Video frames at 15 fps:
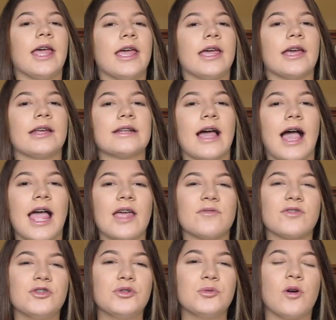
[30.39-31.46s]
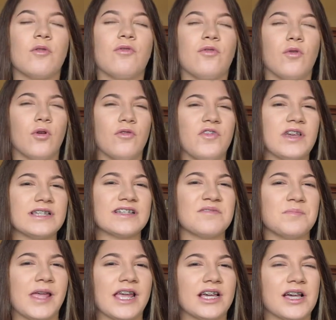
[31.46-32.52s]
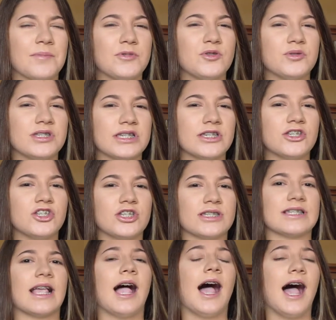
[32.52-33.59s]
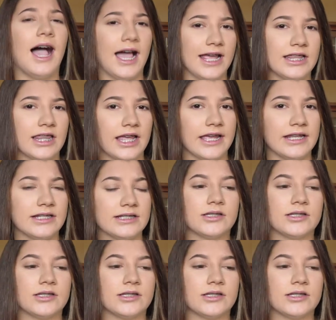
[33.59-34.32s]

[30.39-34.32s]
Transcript: And I have to do a full face of makeup using just highlight.